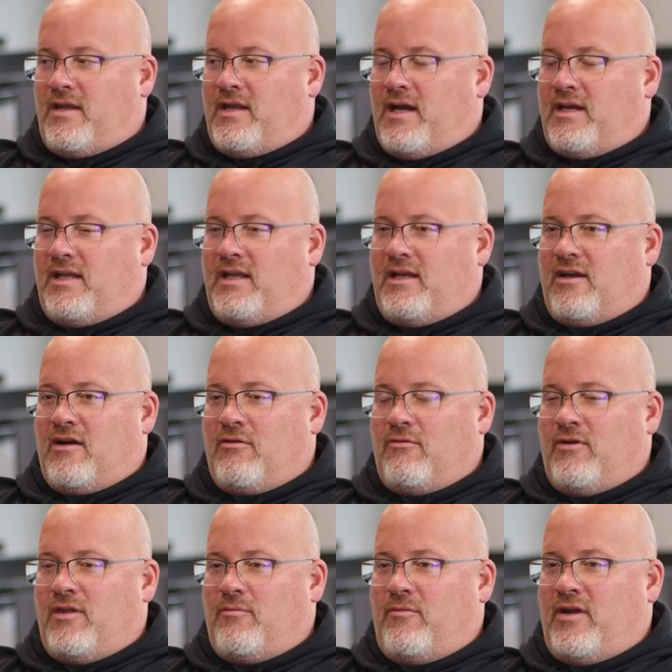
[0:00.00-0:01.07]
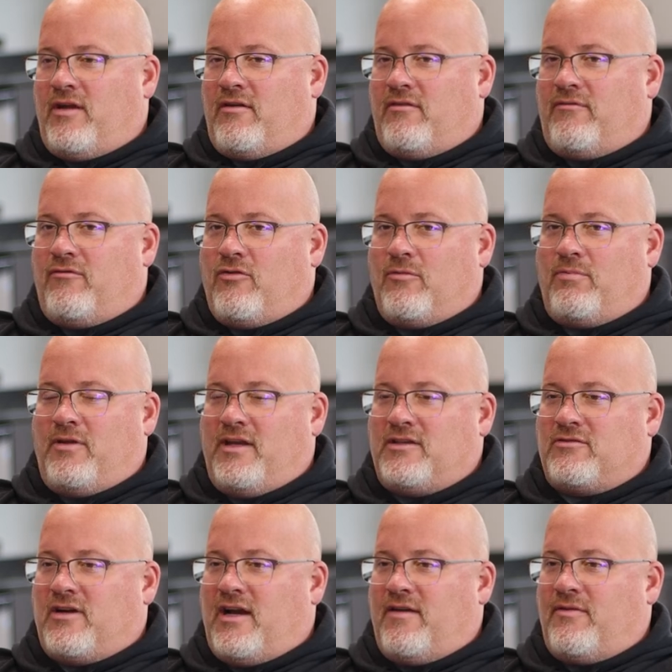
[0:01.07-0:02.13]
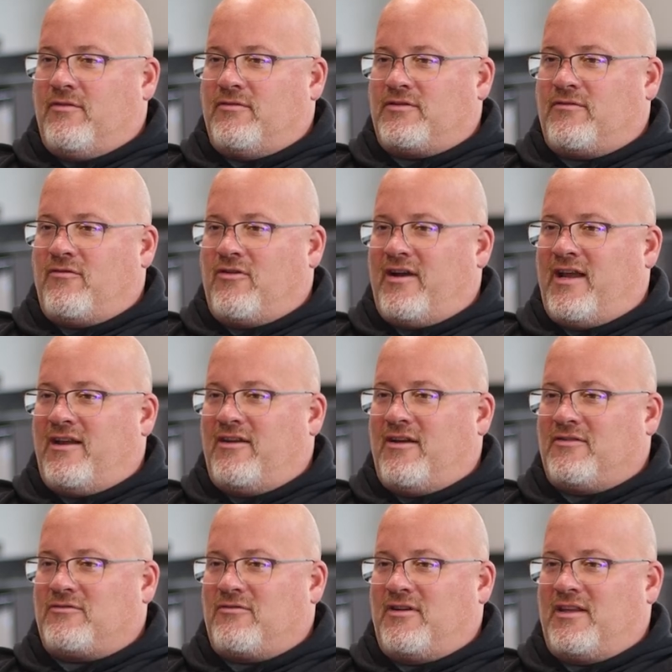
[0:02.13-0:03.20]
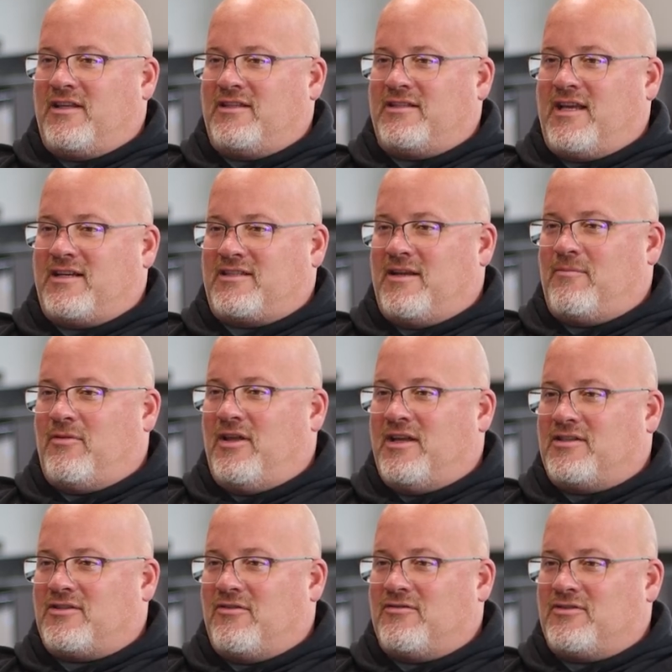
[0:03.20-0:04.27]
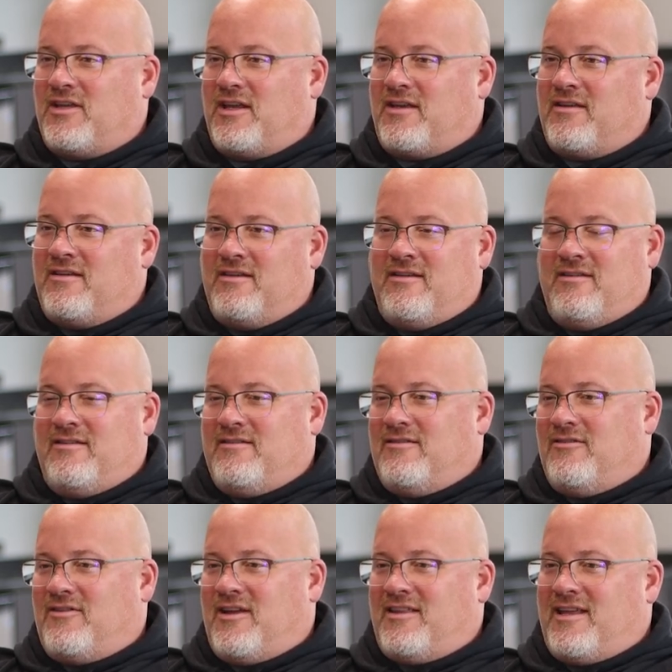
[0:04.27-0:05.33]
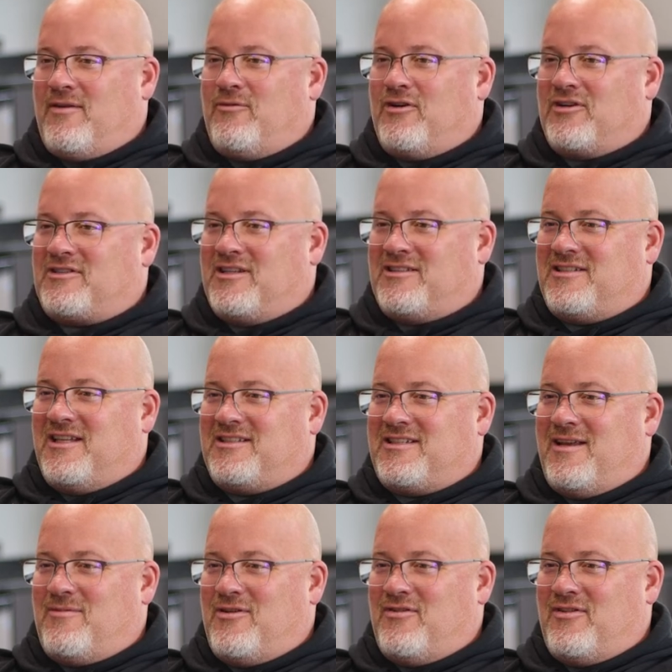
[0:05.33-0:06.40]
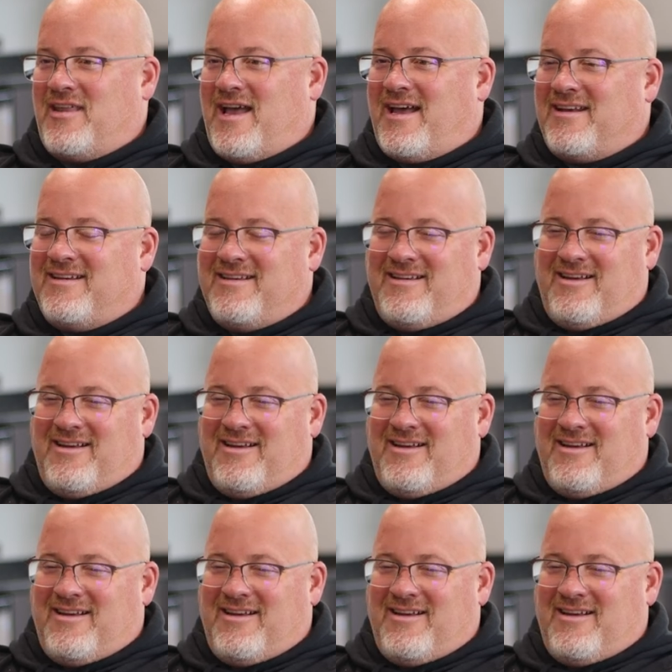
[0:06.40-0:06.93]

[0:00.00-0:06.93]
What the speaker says: kind of getting our rhythm. We had a 4-play drive that was 4 handoffs running the exact same play. So it was like, okay, that works. Let's keep doing that.